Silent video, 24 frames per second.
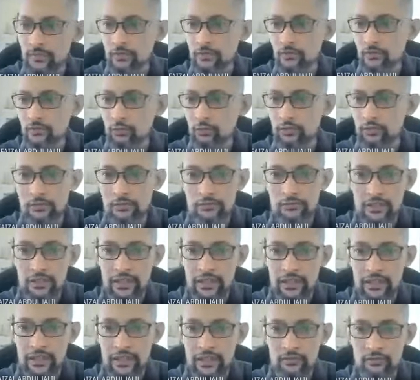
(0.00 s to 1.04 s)
Do some
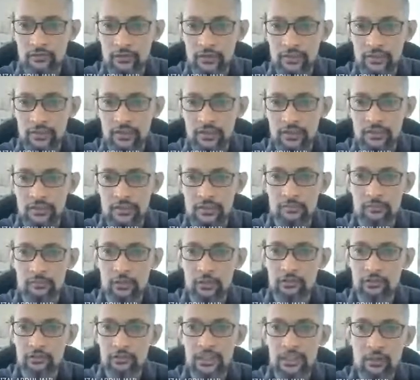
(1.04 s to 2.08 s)
selections over here
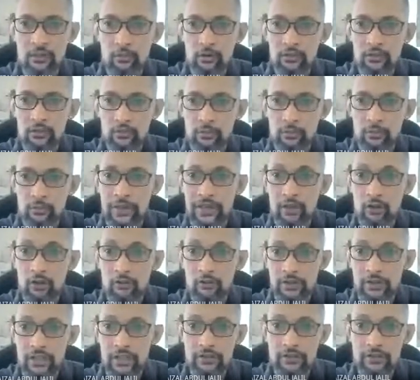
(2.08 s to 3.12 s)
because I don't want to paint over
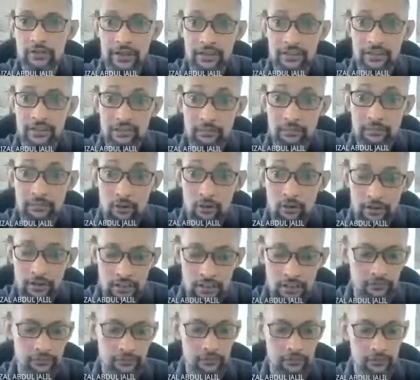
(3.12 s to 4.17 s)
here. I can just paint over here
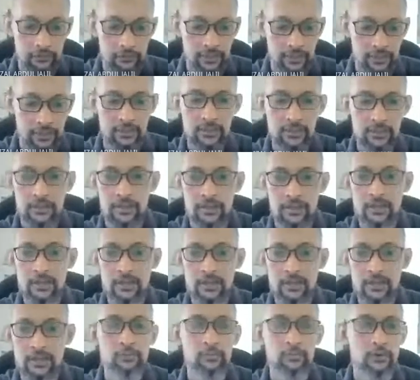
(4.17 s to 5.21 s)
first, okay?
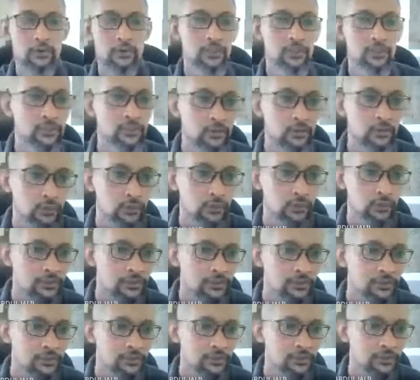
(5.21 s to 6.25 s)
Brush tools.
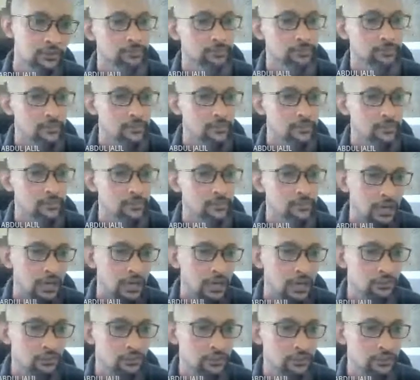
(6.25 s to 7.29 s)
I'm
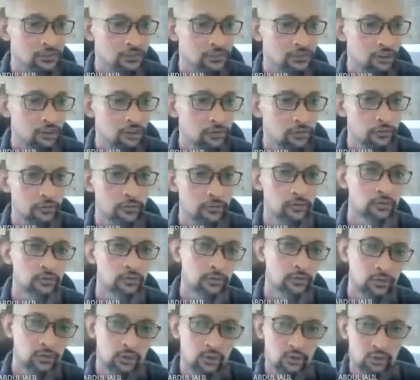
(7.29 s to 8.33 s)
using soft
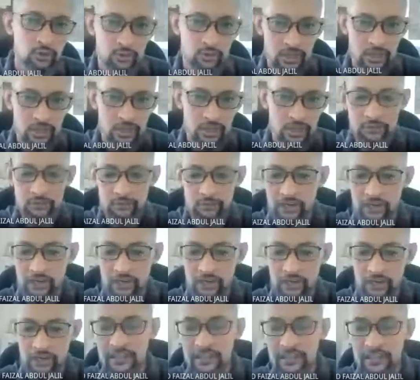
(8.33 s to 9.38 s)
rounded
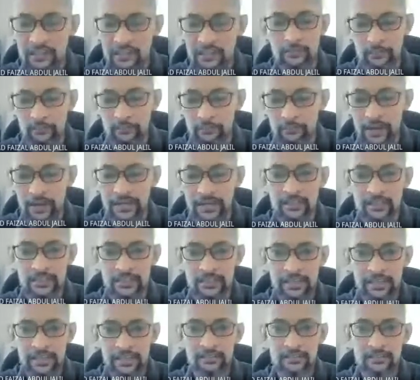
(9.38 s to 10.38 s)
brushes there back again.